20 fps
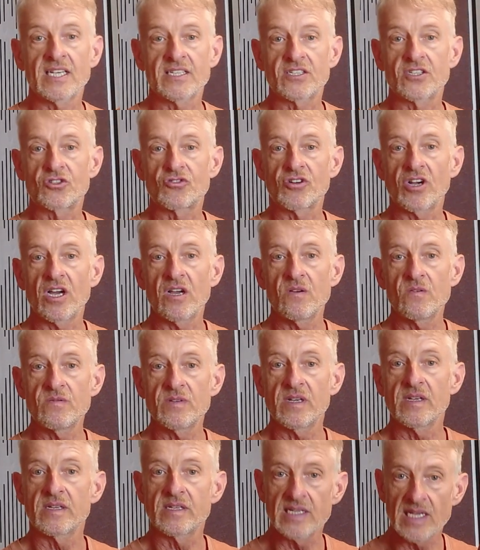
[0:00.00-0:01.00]
That's the
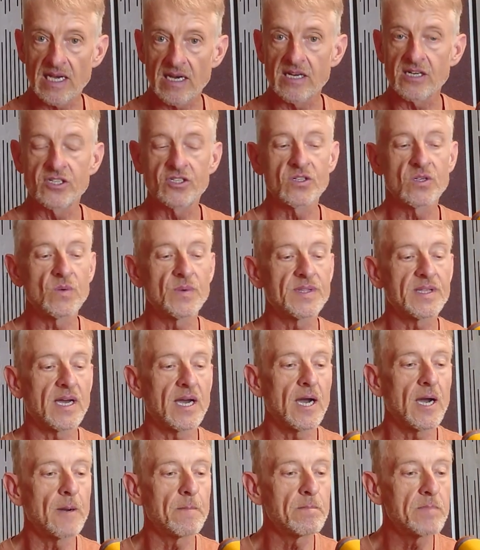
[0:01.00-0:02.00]
drone. Now I'm gonna do it with
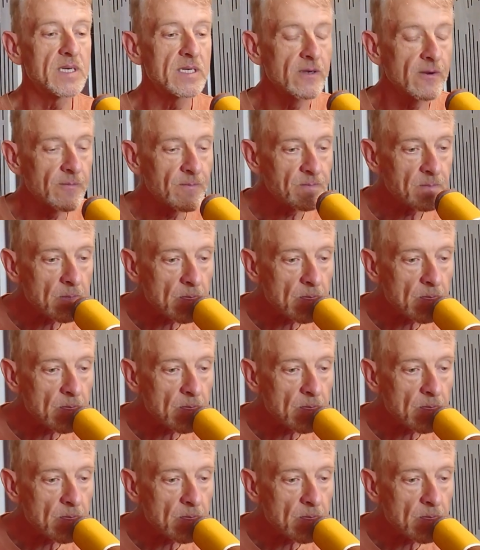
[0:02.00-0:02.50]
a hum.